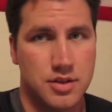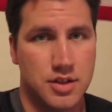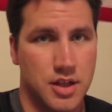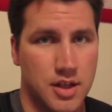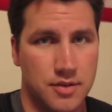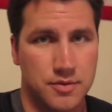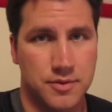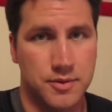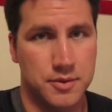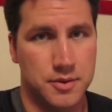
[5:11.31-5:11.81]

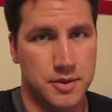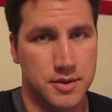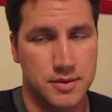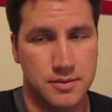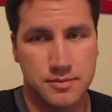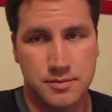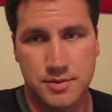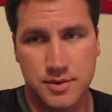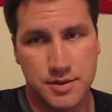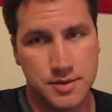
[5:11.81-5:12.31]
I'm feeling
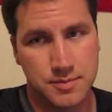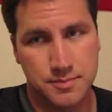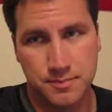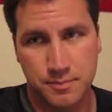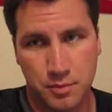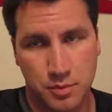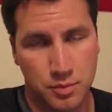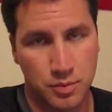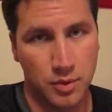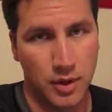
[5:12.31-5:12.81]

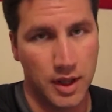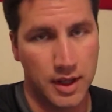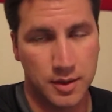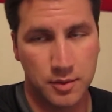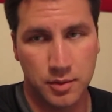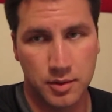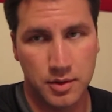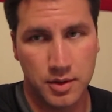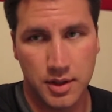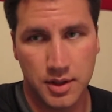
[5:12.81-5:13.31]
like
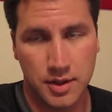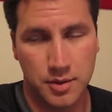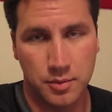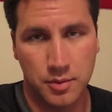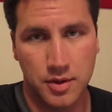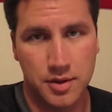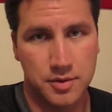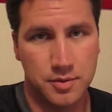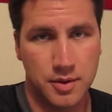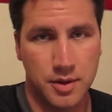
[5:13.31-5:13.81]
what I
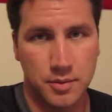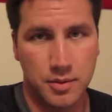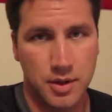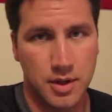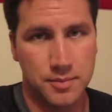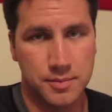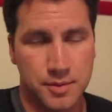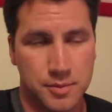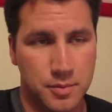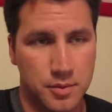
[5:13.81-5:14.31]
was when I woke
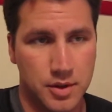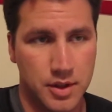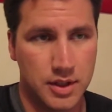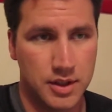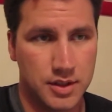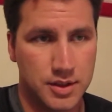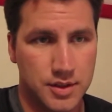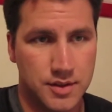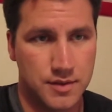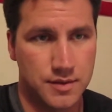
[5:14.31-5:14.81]
up this
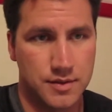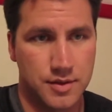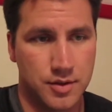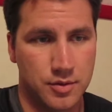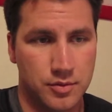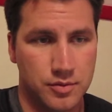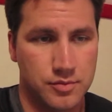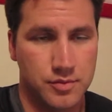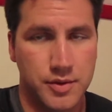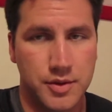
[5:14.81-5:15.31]
morning. just
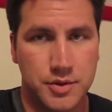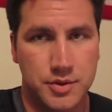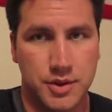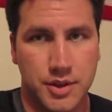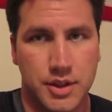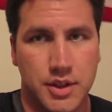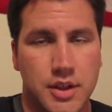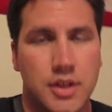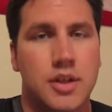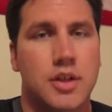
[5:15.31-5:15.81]
don't feel
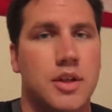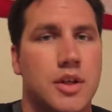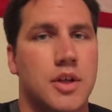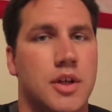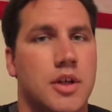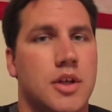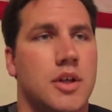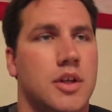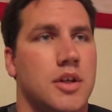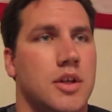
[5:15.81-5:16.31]
good.
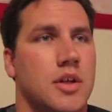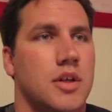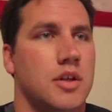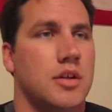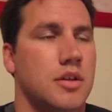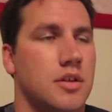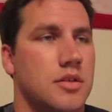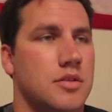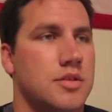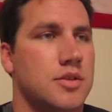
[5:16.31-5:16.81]

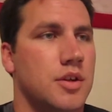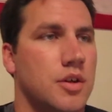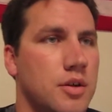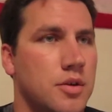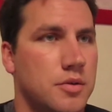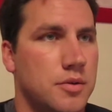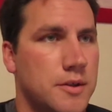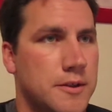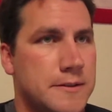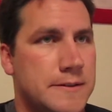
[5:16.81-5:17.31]
So
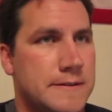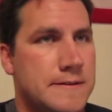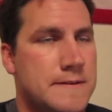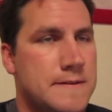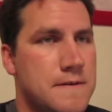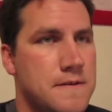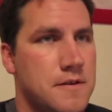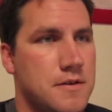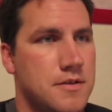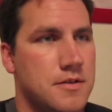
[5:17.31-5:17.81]
uh,
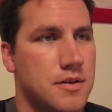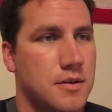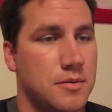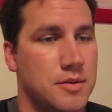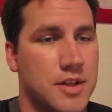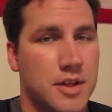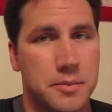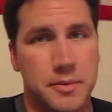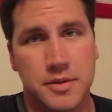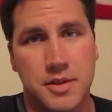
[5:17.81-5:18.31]
I'm gonna
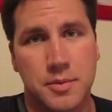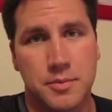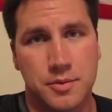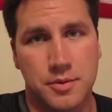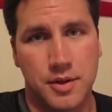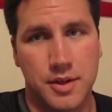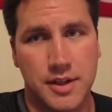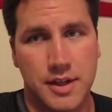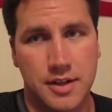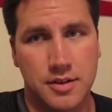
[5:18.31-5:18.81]
take my
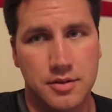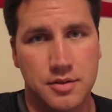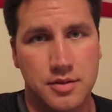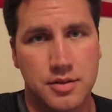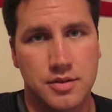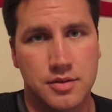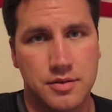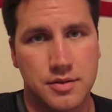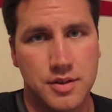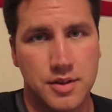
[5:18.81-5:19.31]
temperature right now
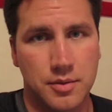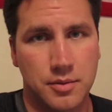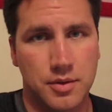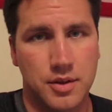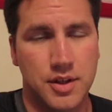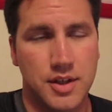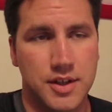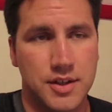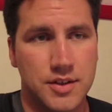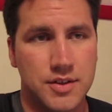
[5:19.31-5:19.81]
see what
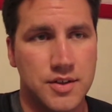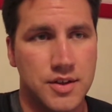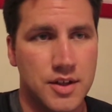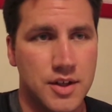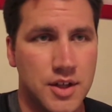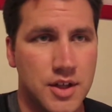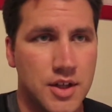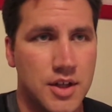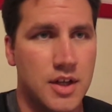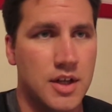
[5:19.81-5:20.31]
it is.
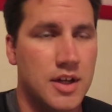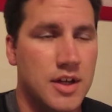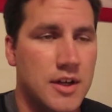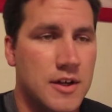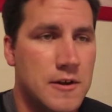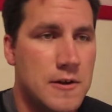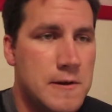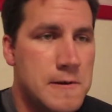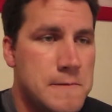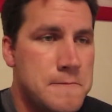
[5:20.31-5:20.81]

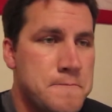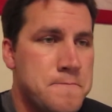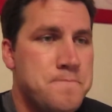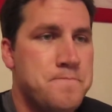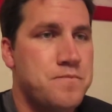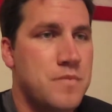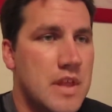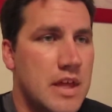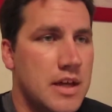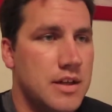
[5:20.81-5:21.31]

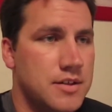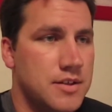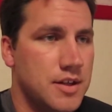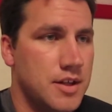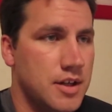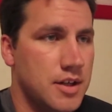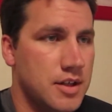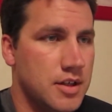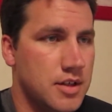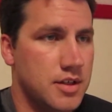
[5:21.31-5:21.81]
And
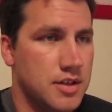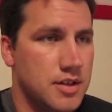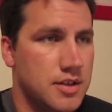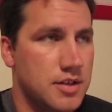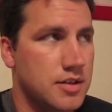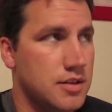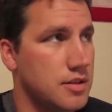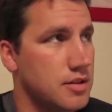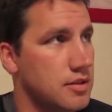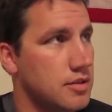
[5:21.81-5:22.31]
uh,
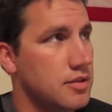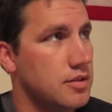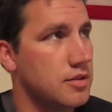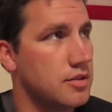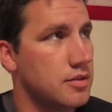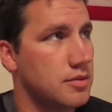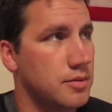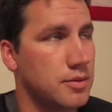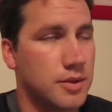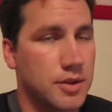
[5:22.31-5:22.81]

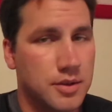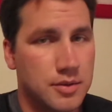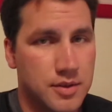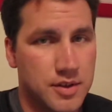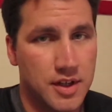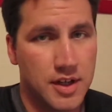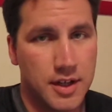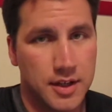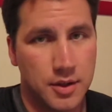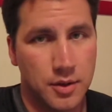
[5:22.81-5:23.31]
I
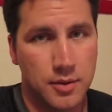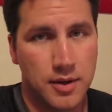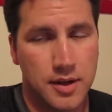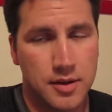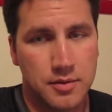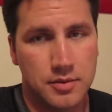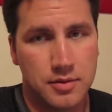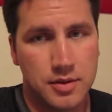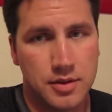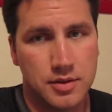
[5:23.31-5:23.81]
said I'd go
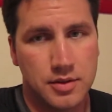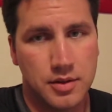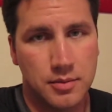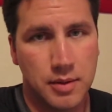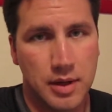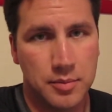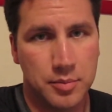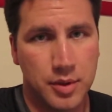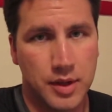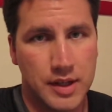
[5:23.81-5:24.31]
out. I
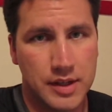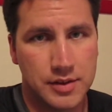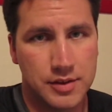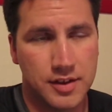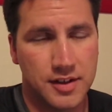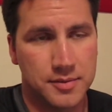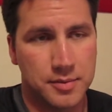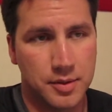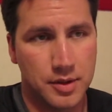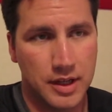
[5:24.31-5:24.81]
might play in a
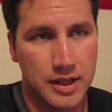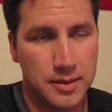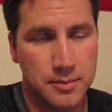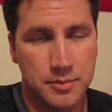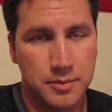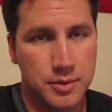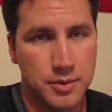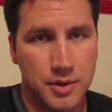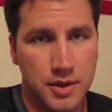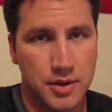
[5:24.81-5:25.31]
softball
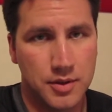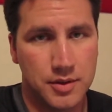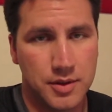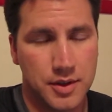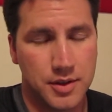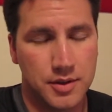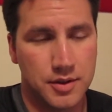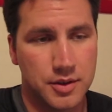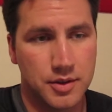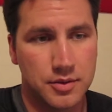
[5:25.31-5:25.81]
game. Who knows?
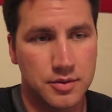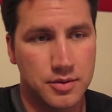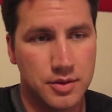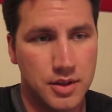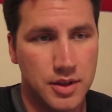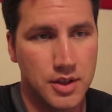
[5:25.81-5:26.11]
I don't know.